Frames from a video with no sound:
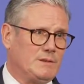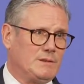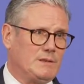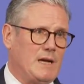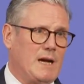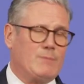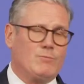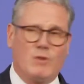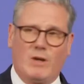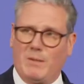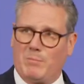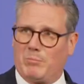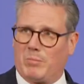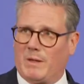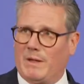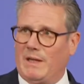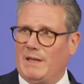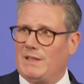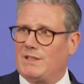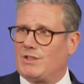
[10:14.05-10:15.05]
I'm really
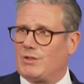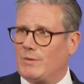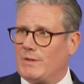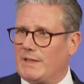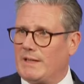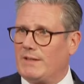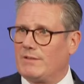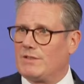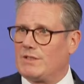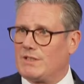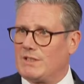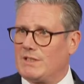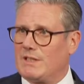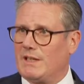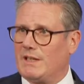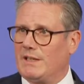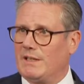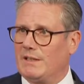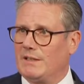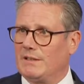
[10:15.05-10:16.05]
pleased to announce
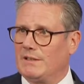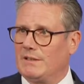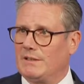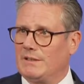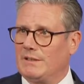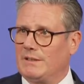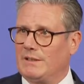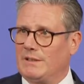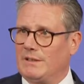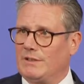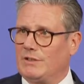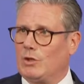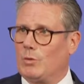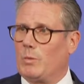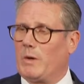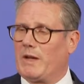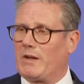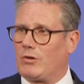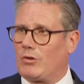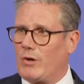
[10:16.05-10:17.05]
today that
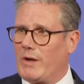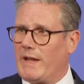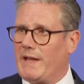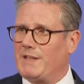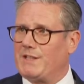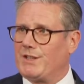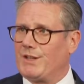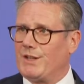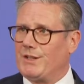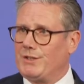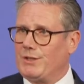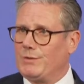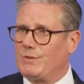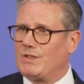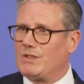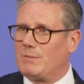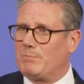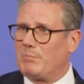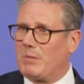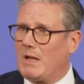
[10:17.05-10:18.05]
we're creating a new
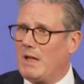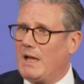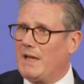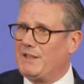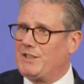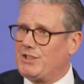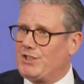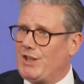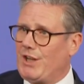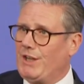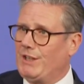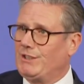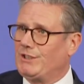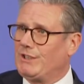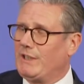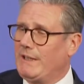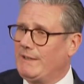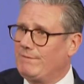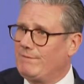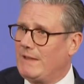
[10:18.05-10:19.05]
supply chain
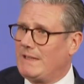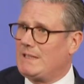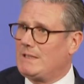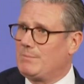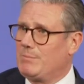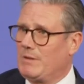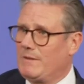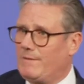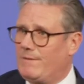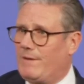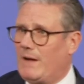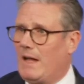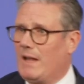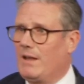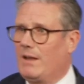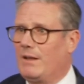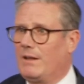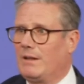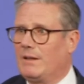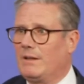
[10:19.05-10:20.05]
investment fund
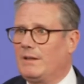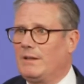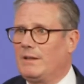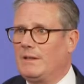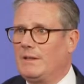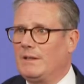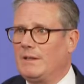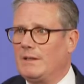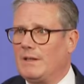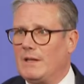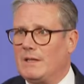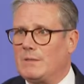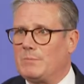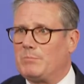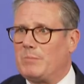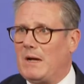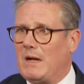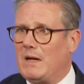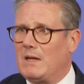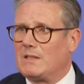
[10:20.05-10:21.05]
as
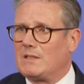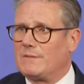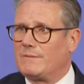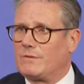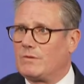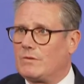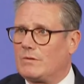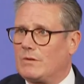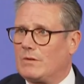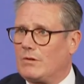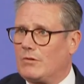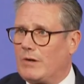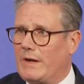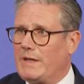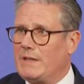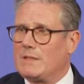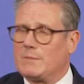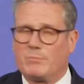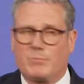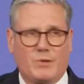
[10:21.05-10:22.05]
part of
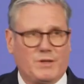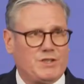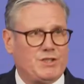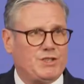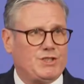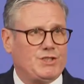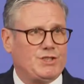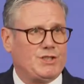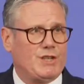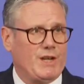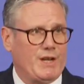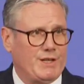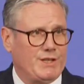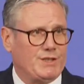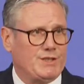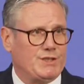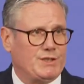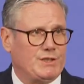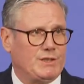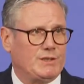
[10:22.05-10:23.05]
Great British
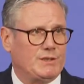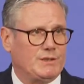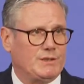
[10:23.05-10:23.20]
Energy.